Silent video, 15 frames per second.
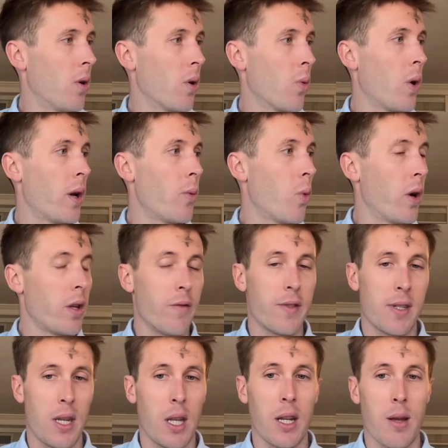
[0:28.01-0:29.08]
or what you've
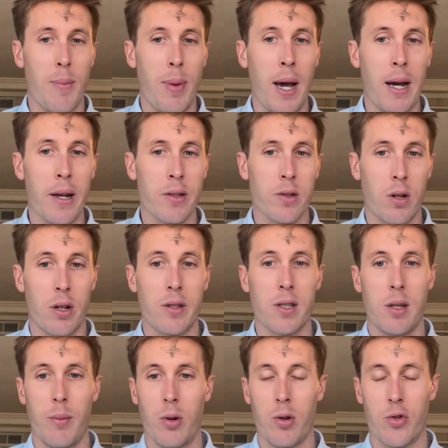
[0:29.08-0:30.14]
seen in the past on a
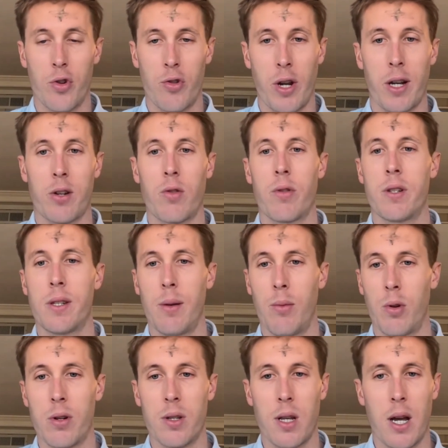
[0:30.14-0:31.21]
similar trajectory,
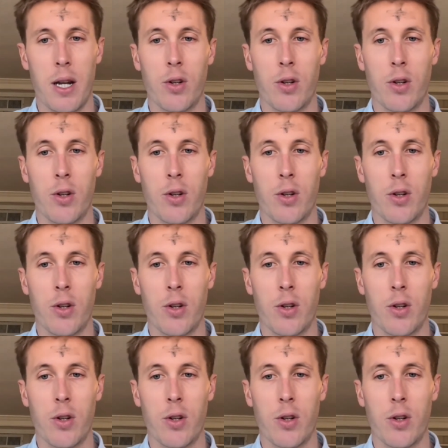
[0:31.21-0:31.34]
similar design.